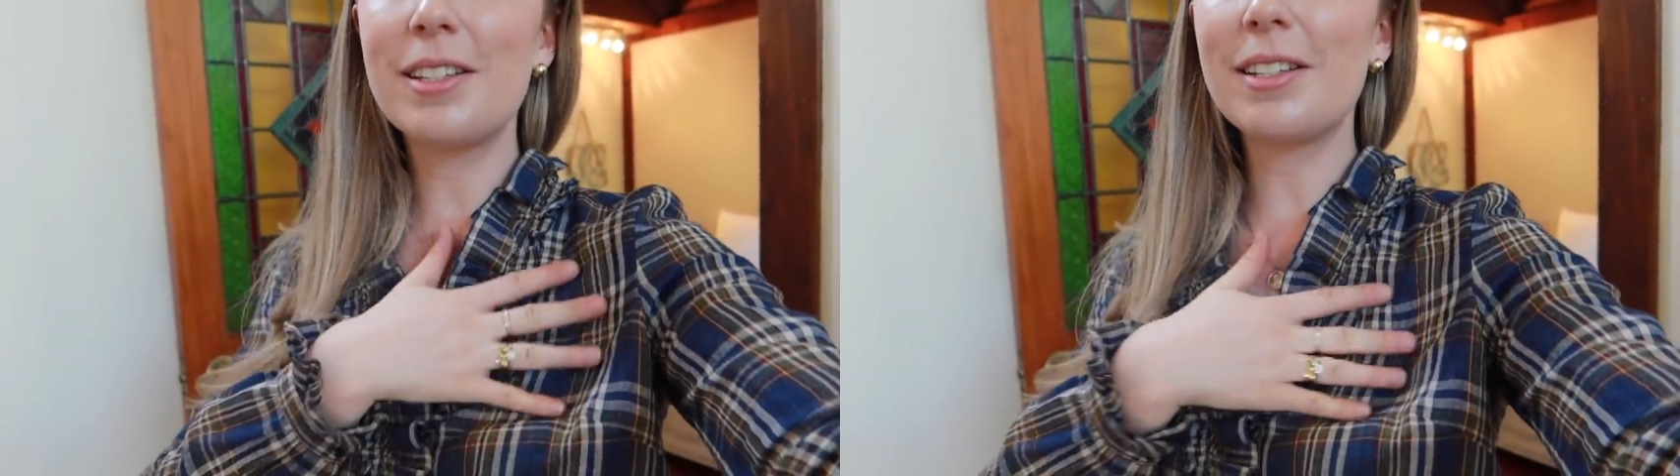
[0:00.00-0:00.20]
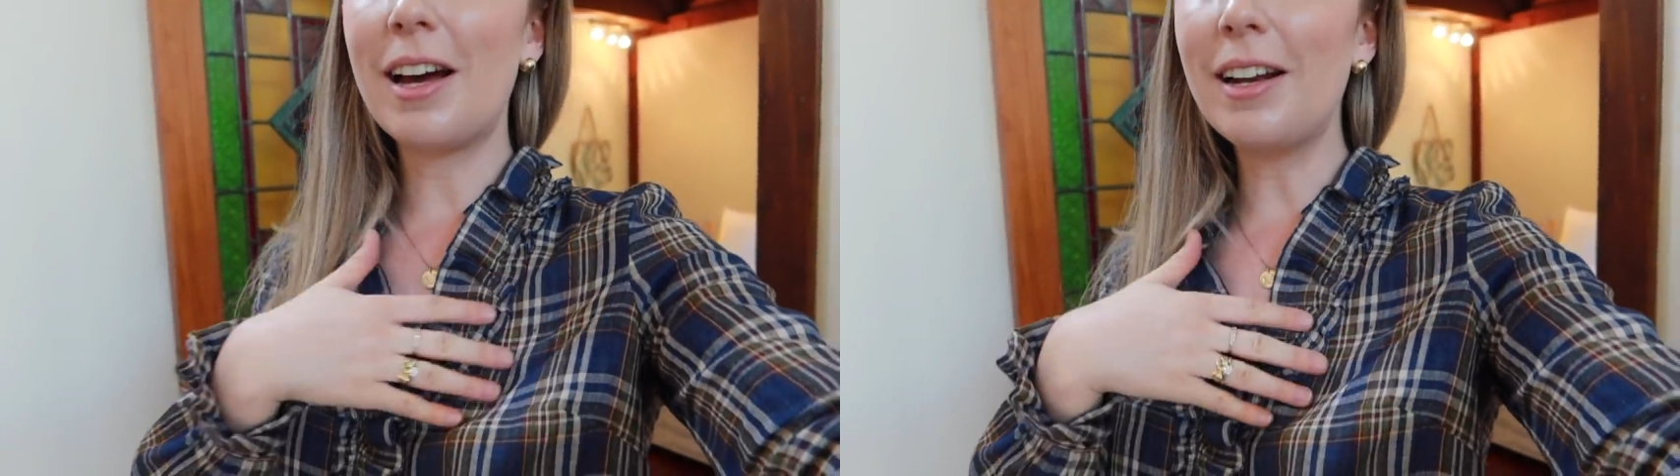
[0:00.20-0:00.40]

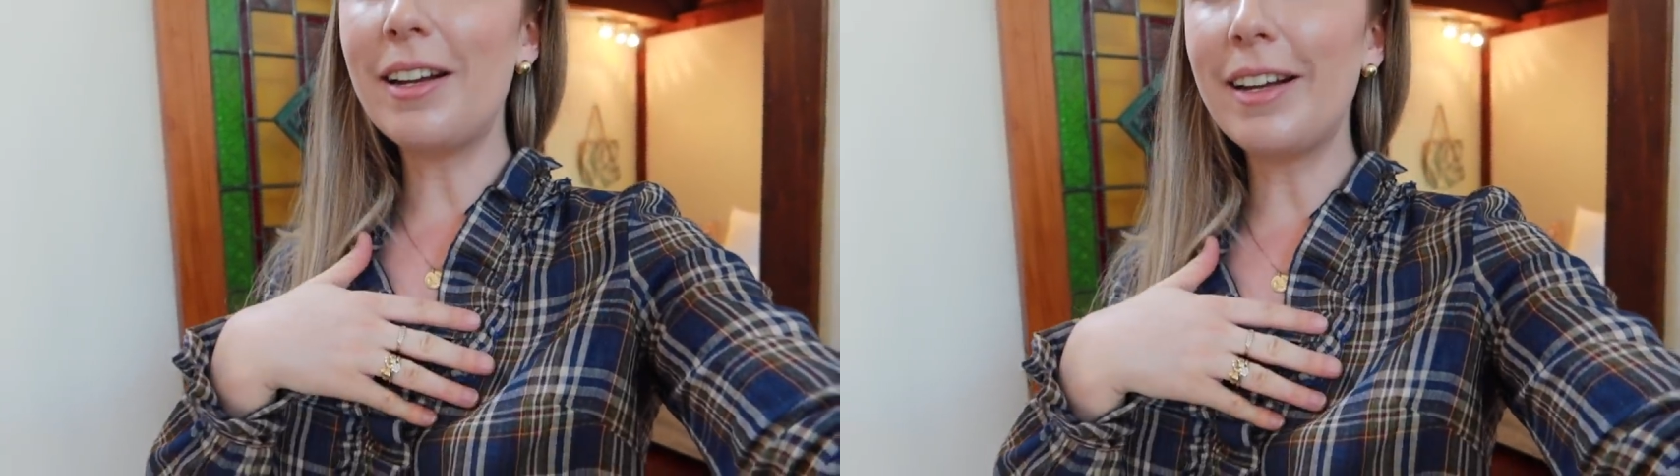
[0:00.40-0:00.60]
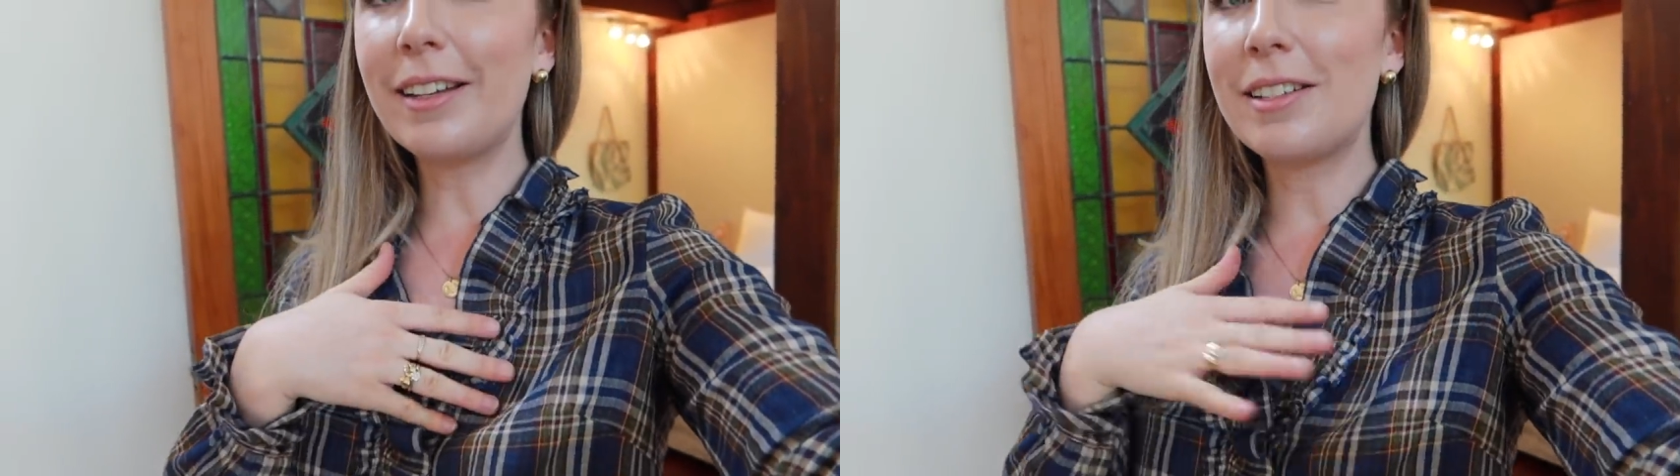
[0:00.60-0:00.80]
it's kind of
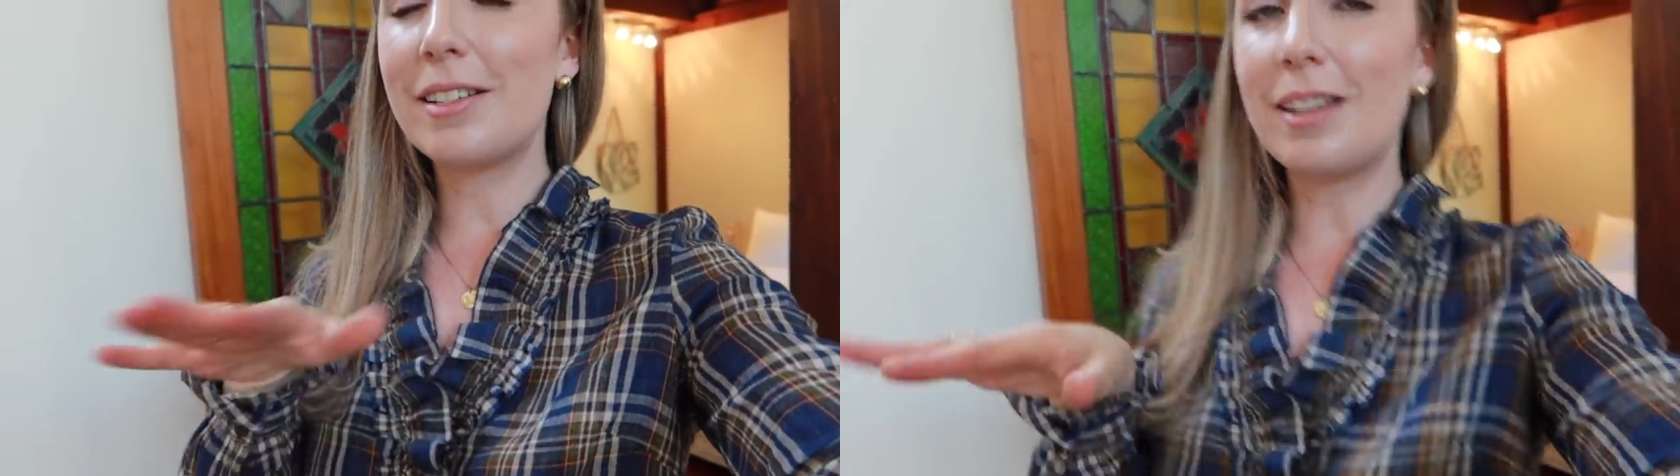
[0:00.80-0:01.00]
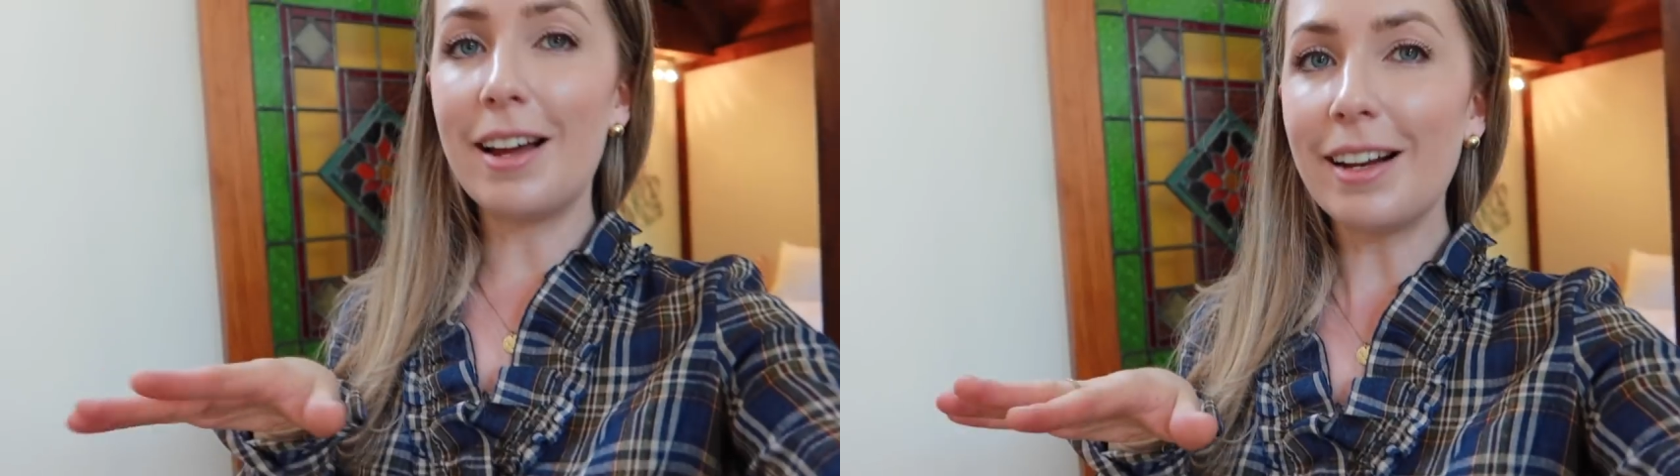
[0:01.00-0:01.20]
like
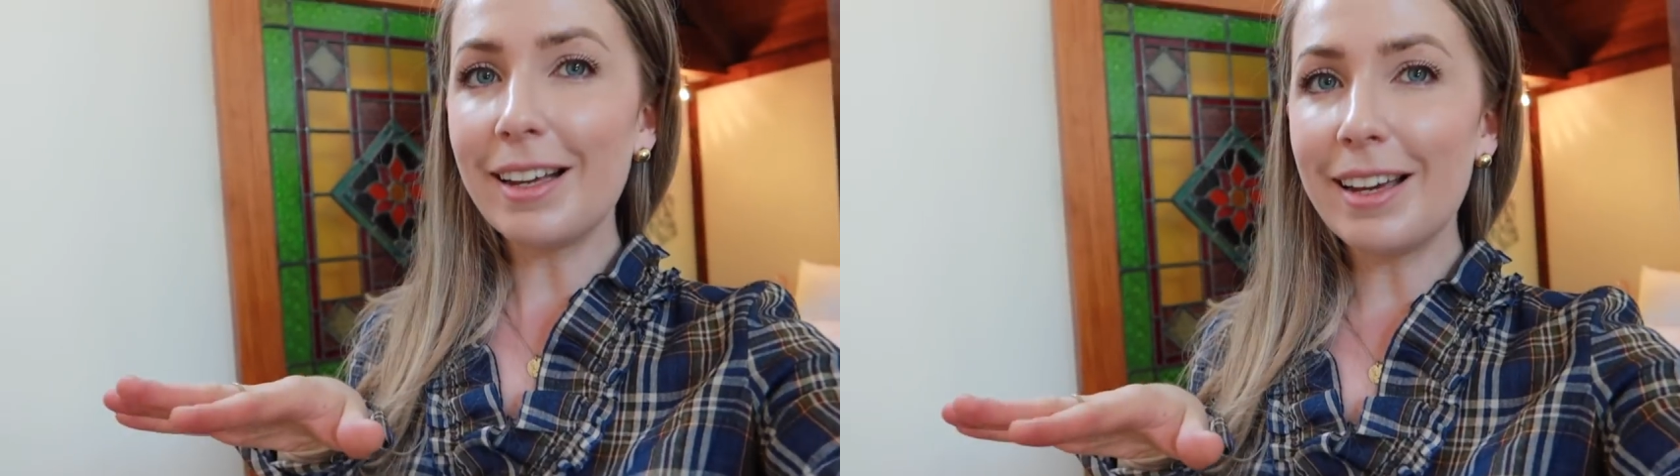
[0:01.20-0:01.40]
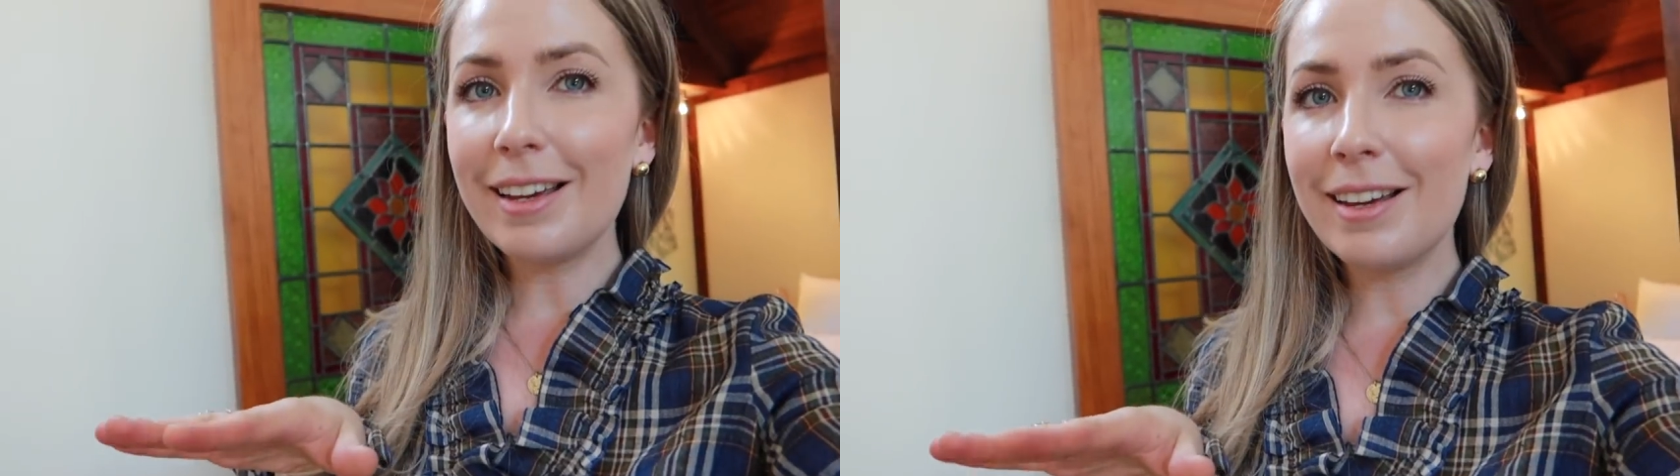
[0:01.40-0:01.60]

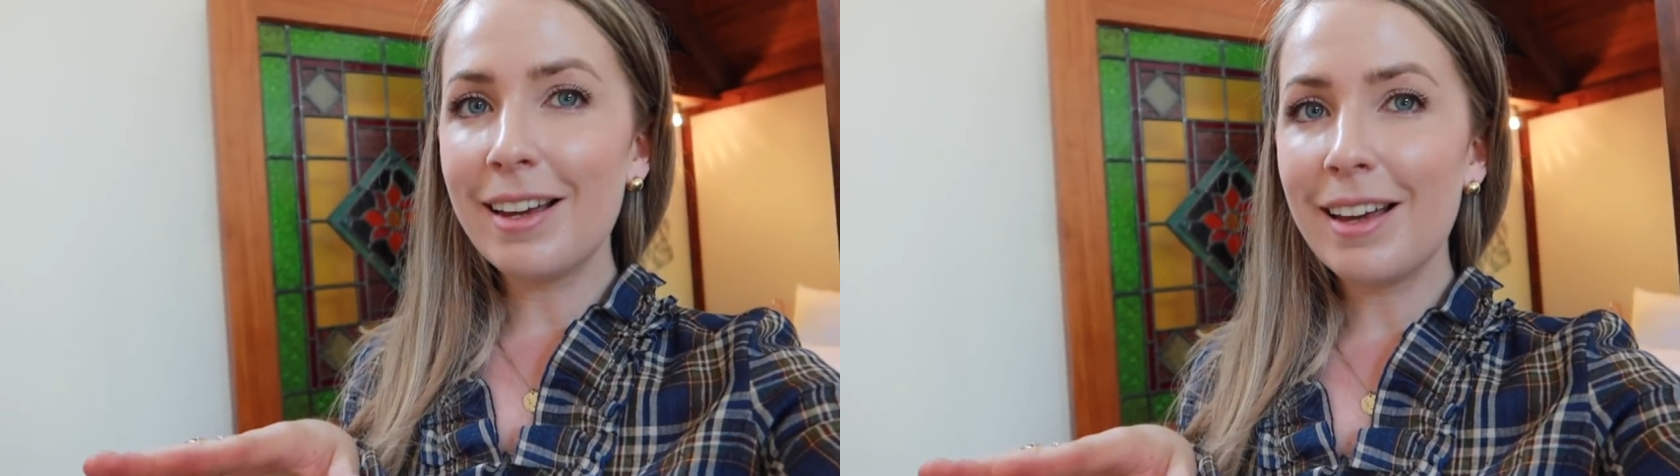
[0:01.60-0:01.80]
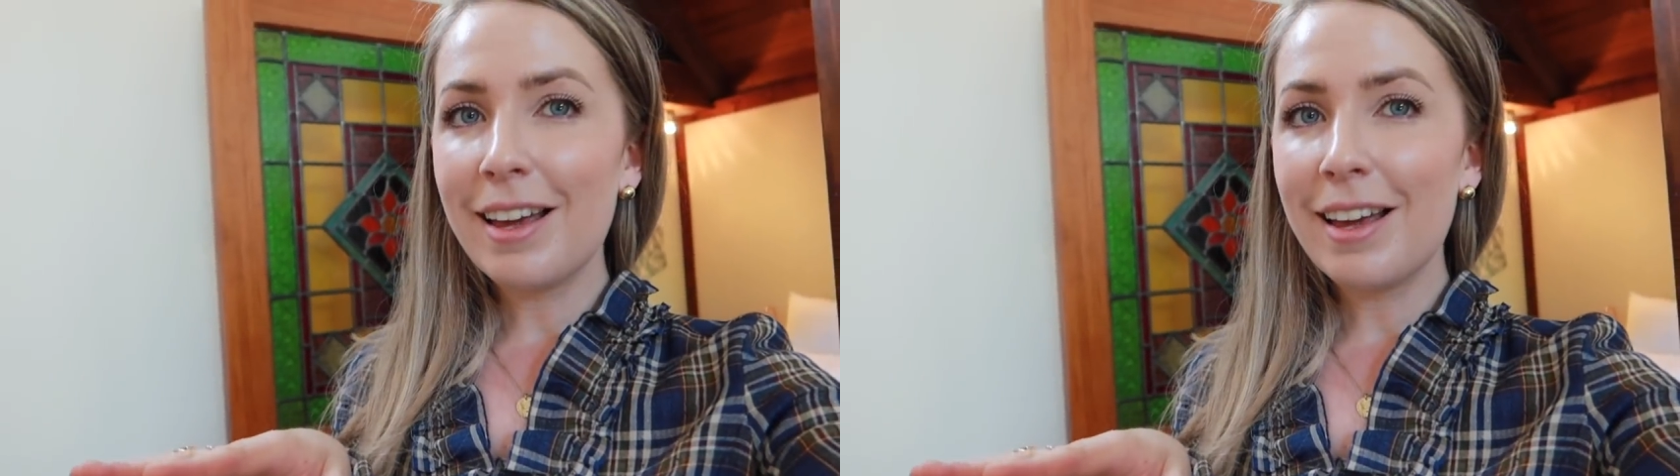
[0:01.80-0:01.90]
slightly